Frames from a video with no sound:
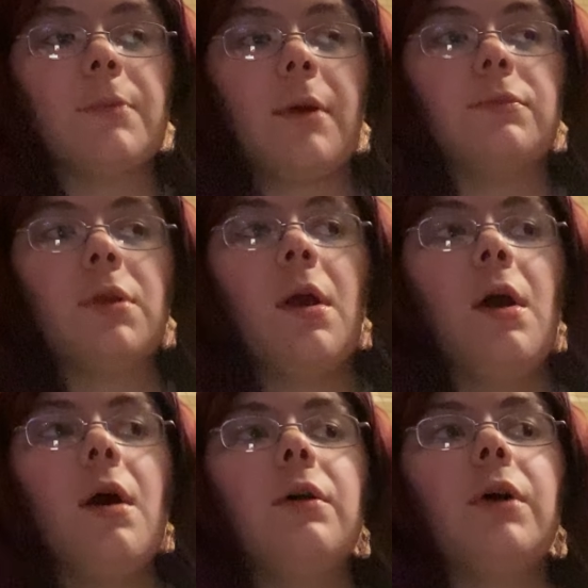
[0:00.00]
Sometimes,
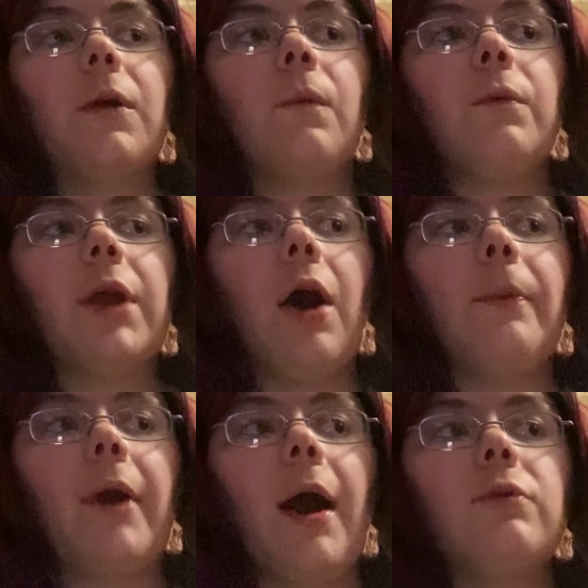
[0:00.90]
like, when they
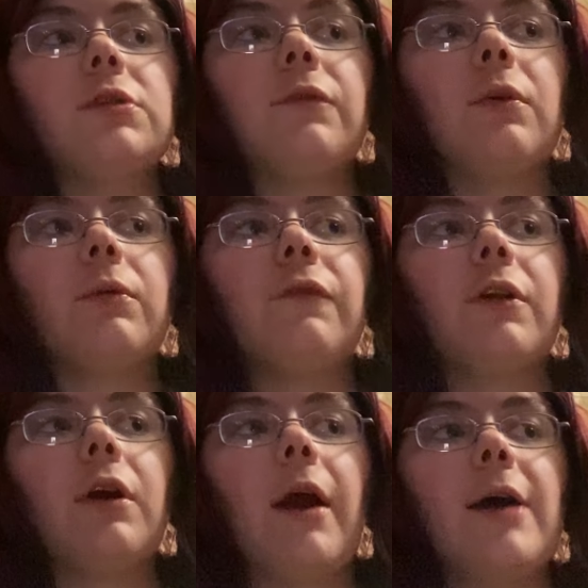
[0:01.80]
help her out and stuff, they'll
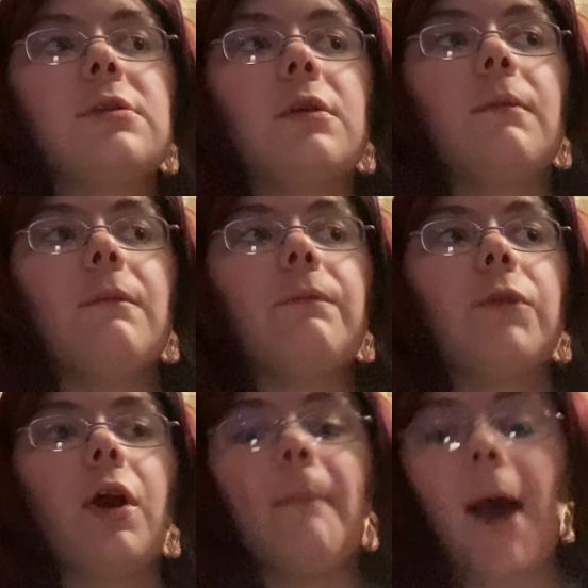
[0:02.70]
refer to her as
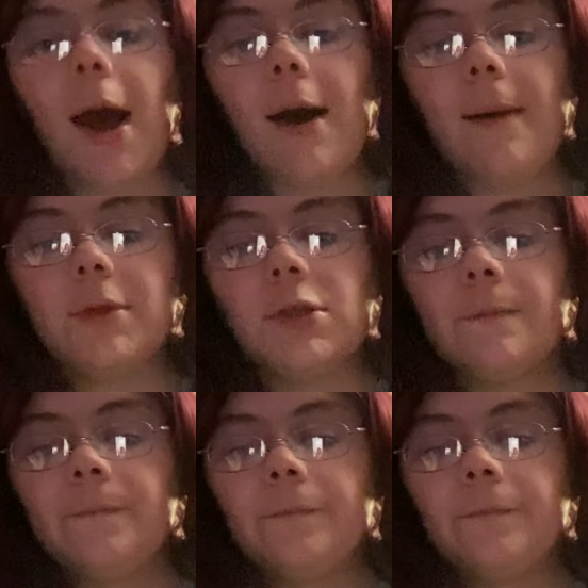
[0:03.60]
her mom's.